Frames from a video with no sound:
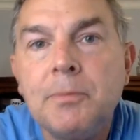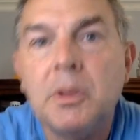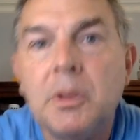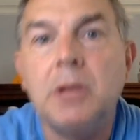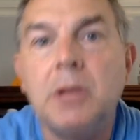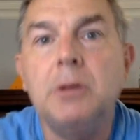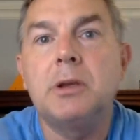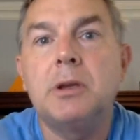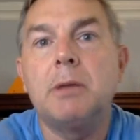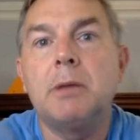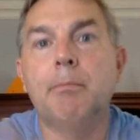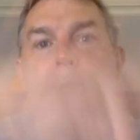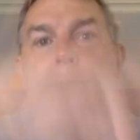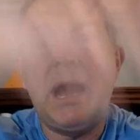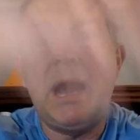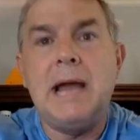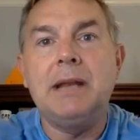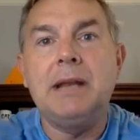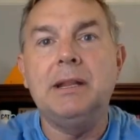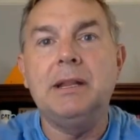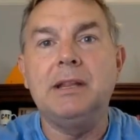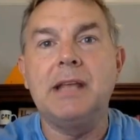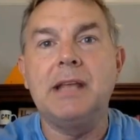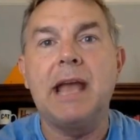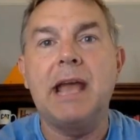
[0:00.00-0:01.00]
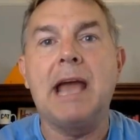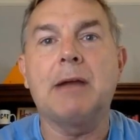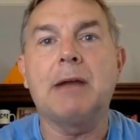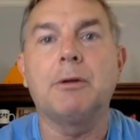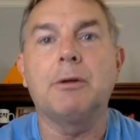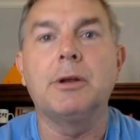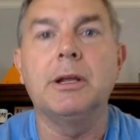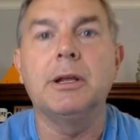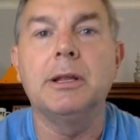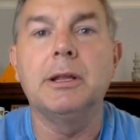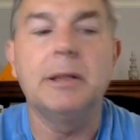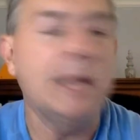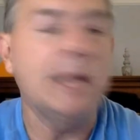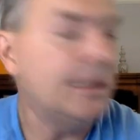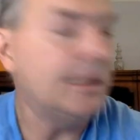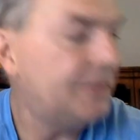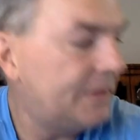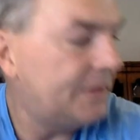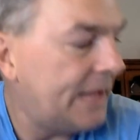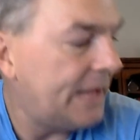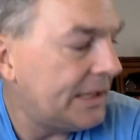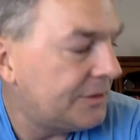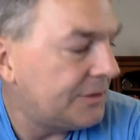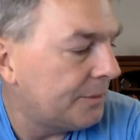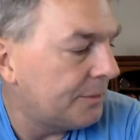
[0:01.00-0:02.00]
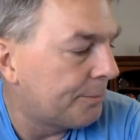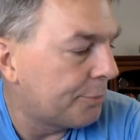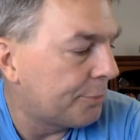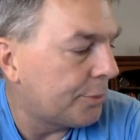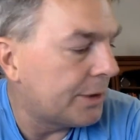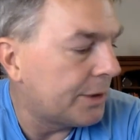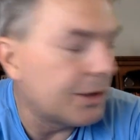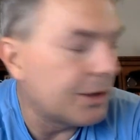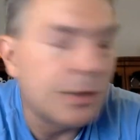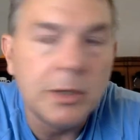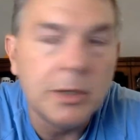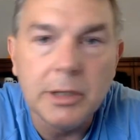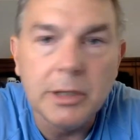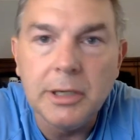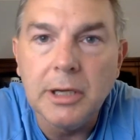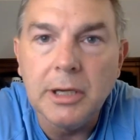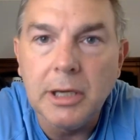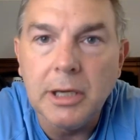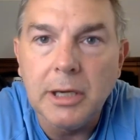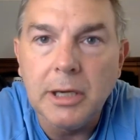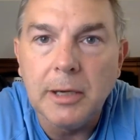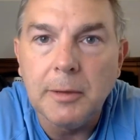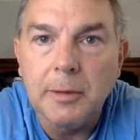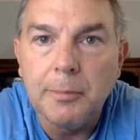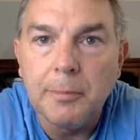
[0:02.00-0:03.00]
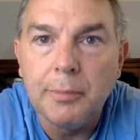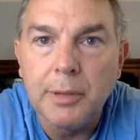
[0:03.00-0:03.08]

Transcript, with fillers: and you combine in the aggregate, and that's that's a pretty good uh,